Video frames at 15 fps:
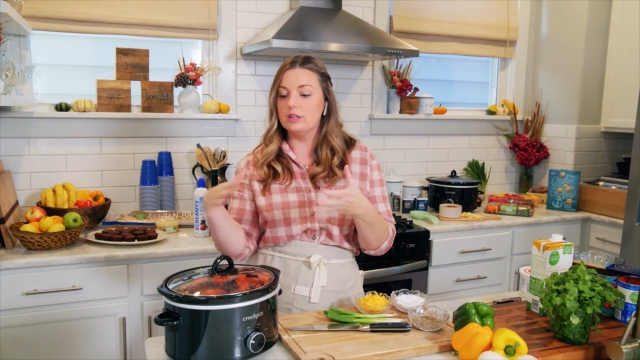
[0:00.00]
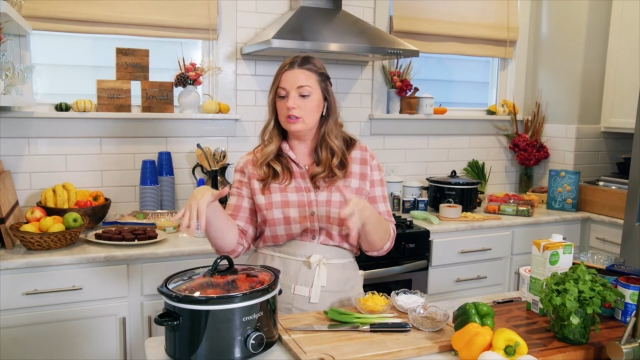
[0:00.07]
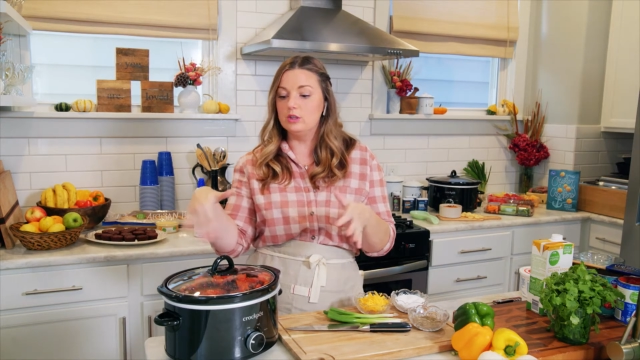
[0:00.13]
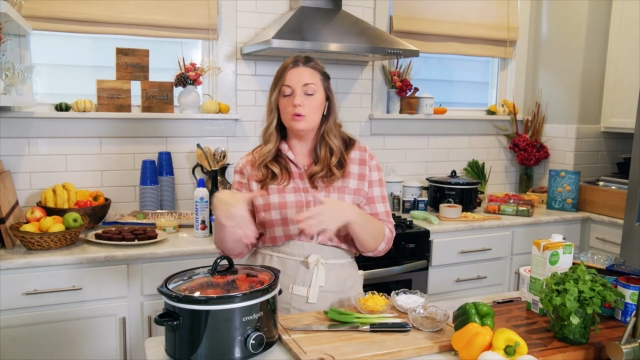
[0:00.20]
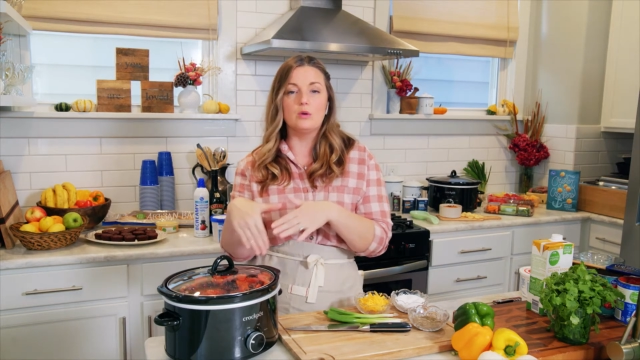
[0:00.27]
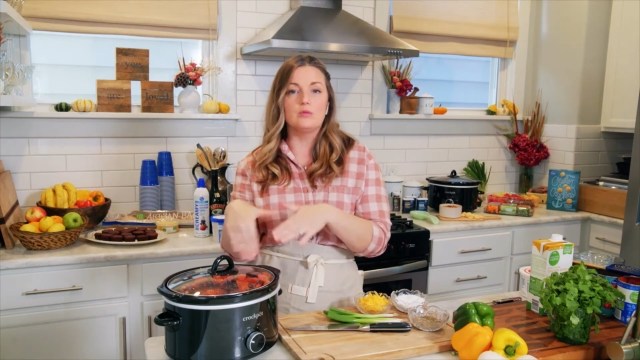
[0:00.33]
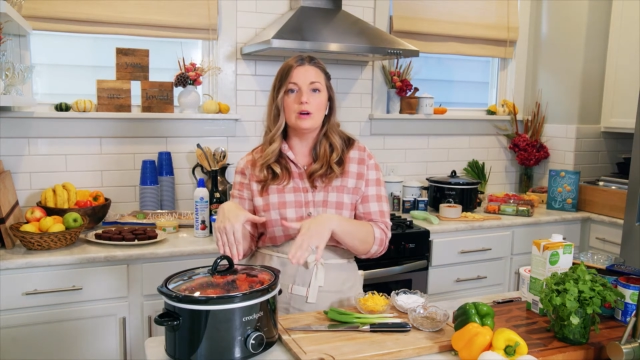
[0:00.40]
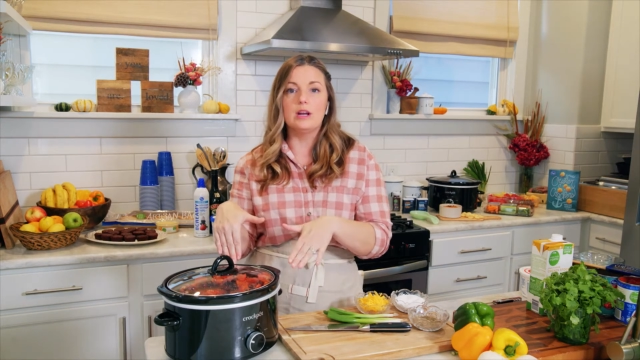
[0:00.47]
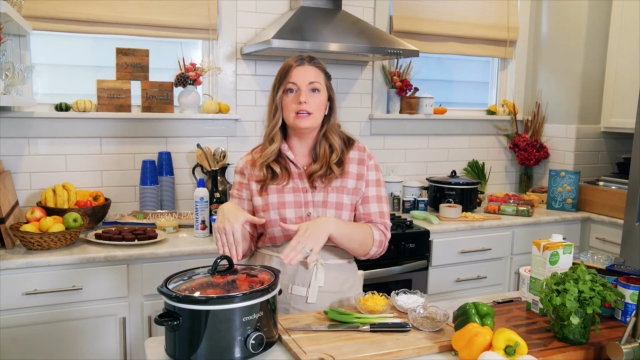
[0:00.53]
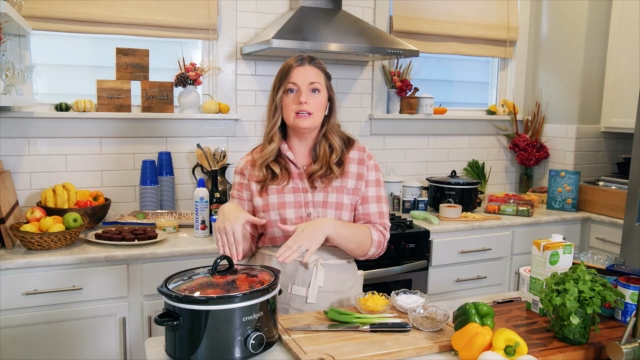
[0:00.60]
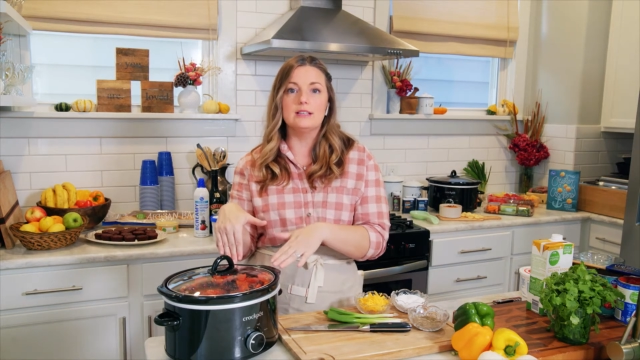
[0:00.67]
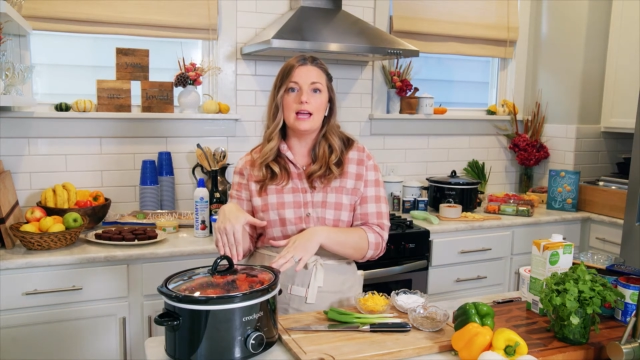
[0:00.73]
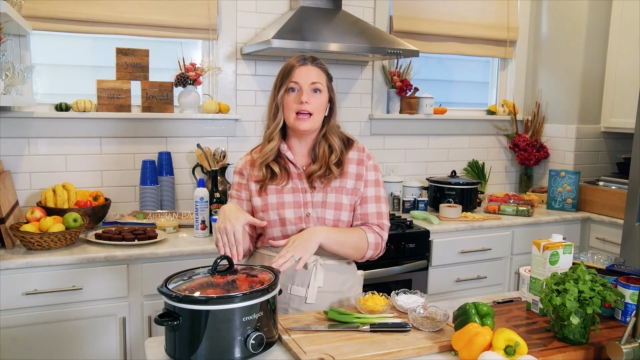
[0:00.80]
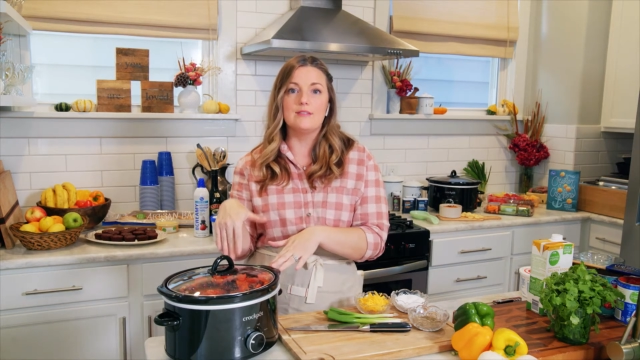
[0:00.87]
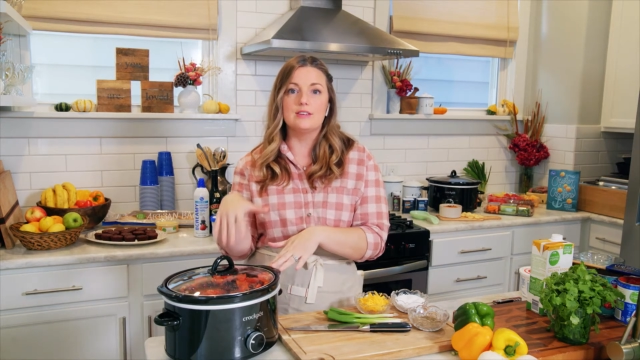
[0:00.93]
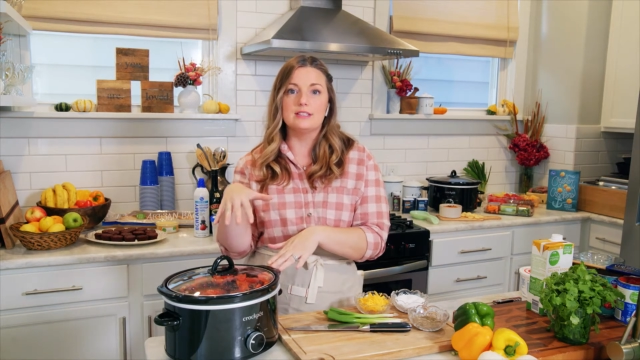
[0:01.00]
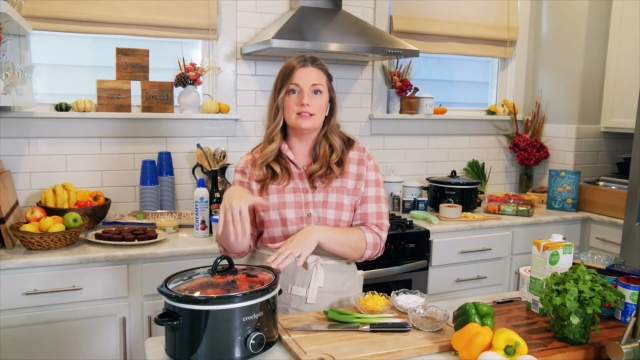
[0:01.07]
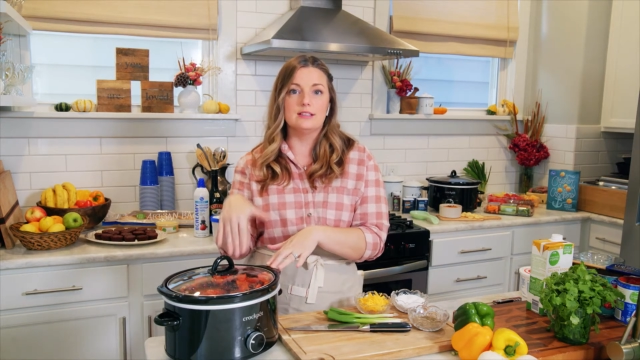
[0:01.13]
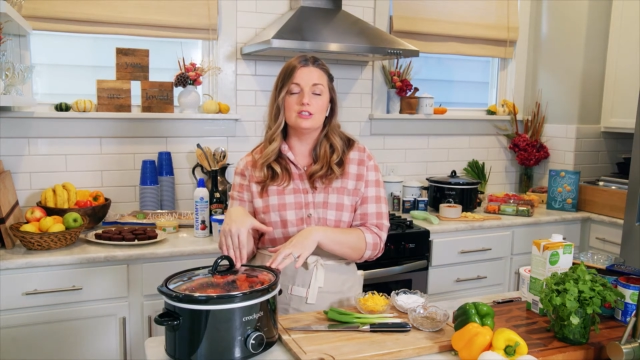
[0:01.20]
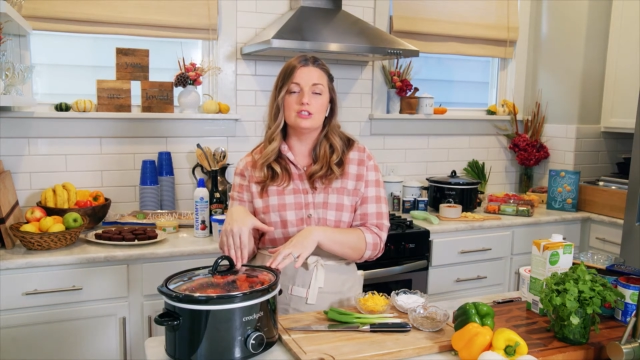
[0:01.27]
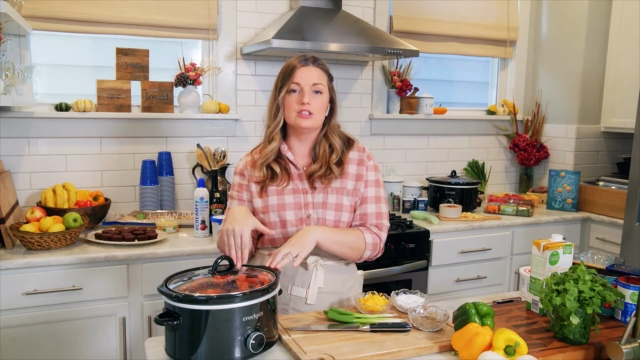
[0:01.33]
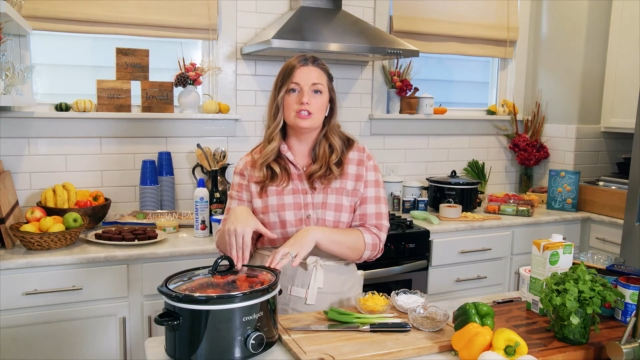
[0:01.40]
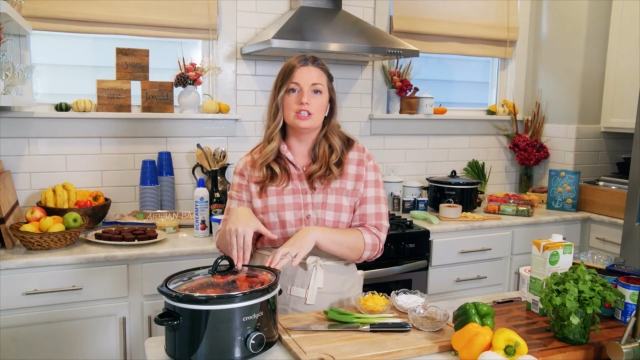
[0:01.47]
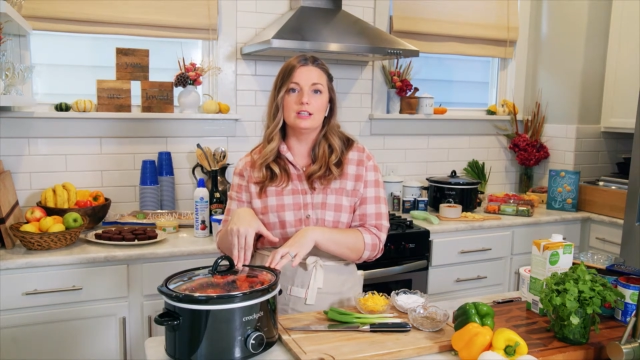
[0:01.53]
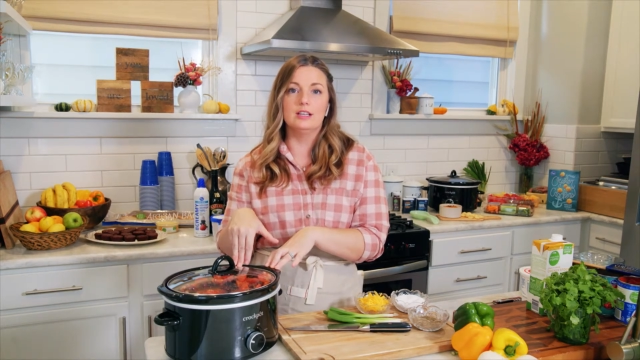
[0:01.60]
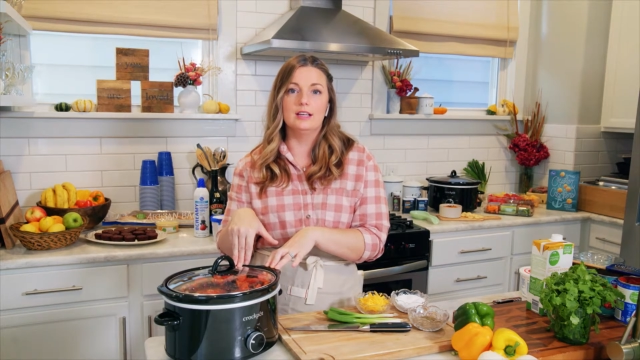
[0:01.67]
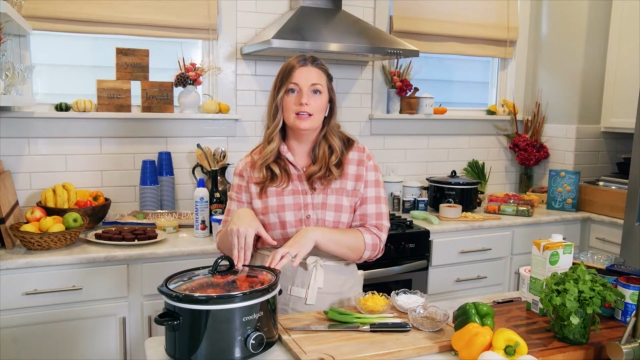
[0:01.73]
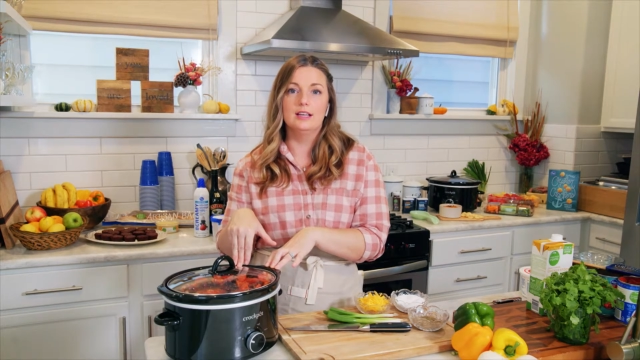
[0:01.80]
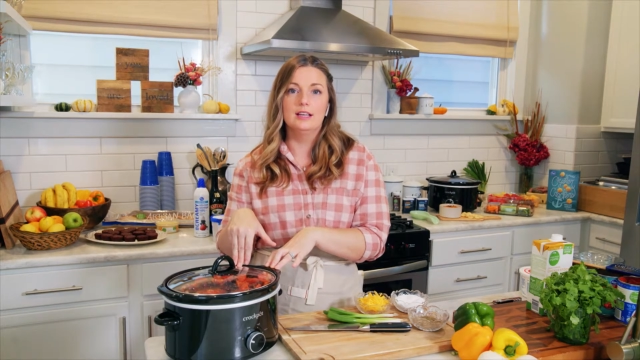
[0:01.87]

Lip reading: and you are ready to have a delicious chili.